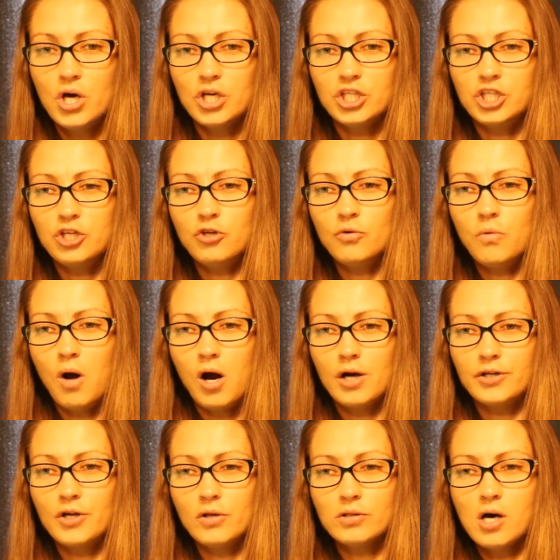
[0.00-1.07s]
you are
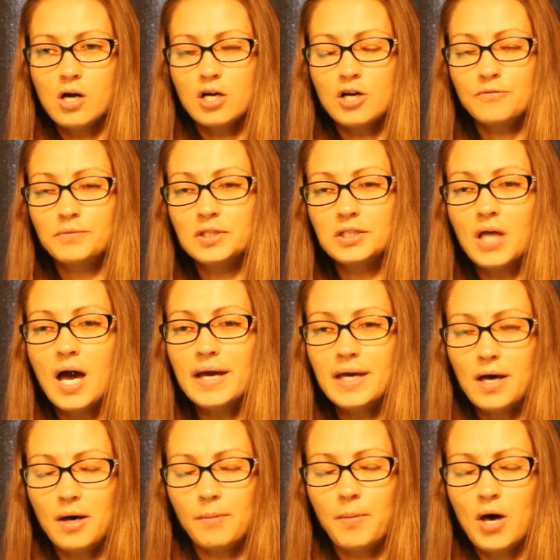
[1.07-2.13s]
no longer
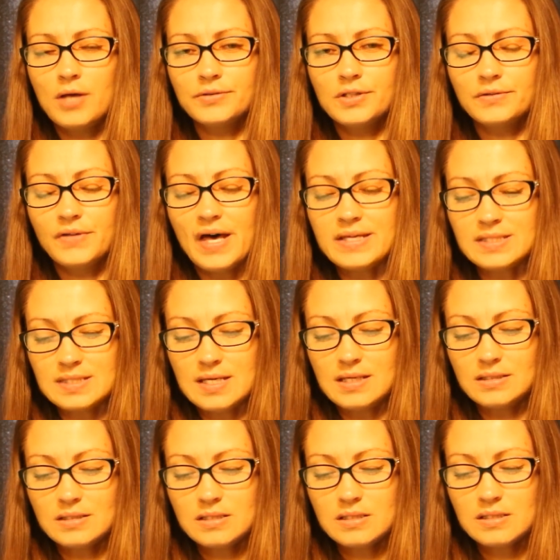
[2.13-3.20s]
reliant upon the
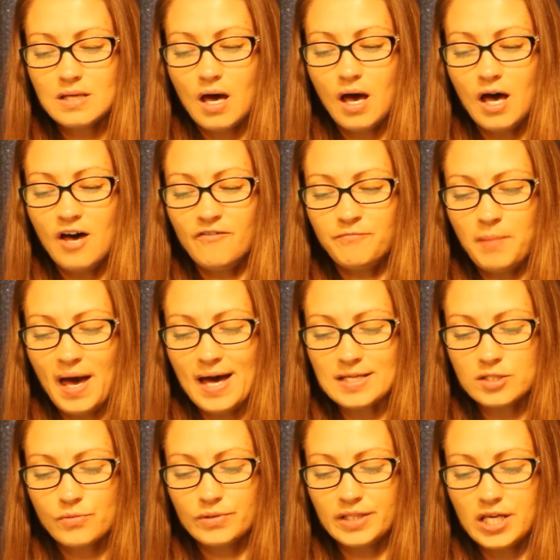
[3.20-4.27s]
lessons of
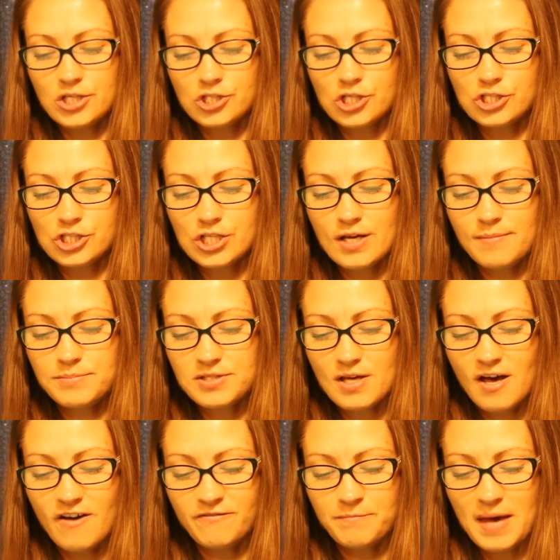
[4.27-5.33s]
past relationships,
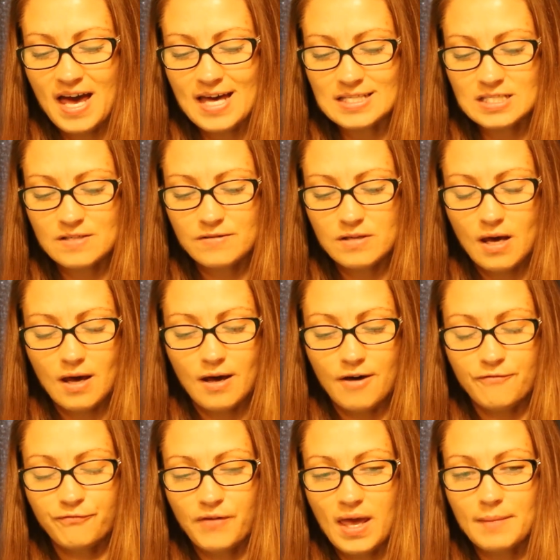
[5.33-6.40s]
of past
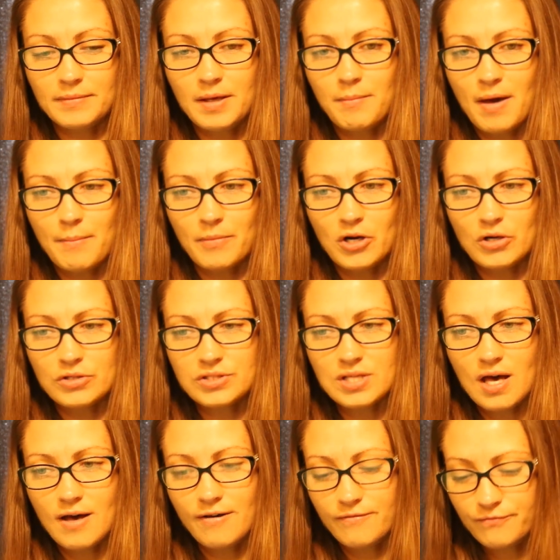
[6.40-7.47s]
family members,
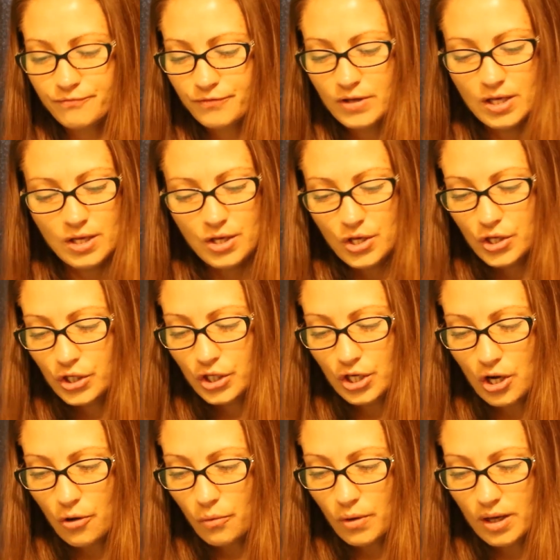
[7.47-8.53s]
of, you
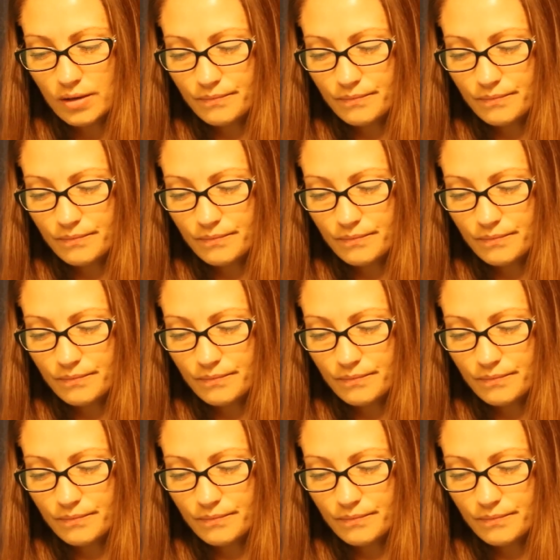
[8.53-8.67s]
know,